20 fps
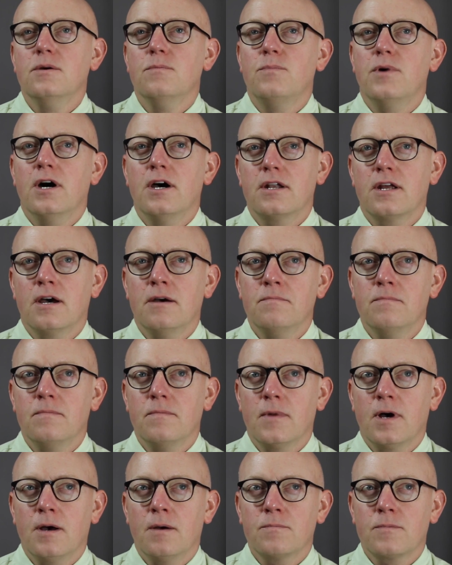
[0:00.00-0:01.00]
But
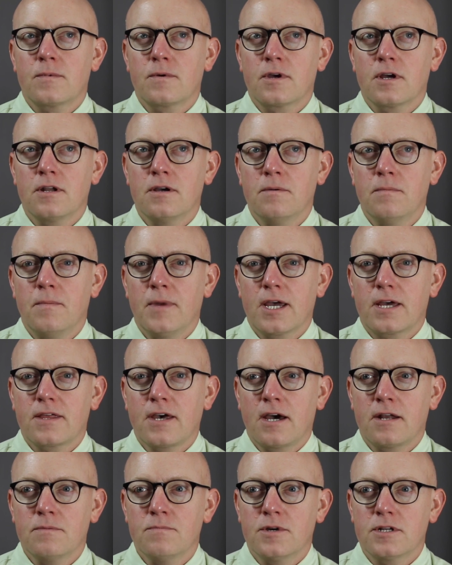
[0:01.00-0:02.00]
I'm going to make
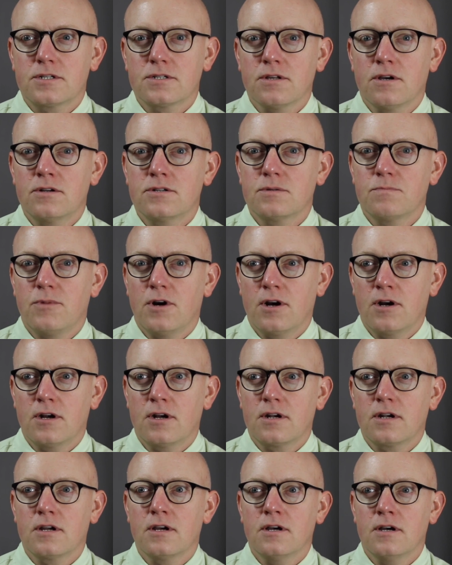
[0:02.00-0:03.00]
that a much larger
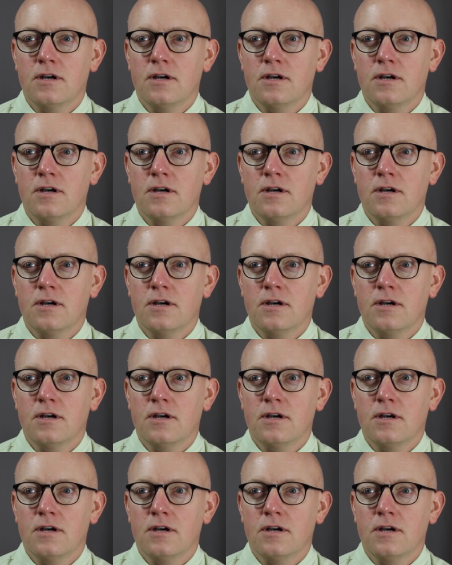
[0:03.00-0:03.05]
part.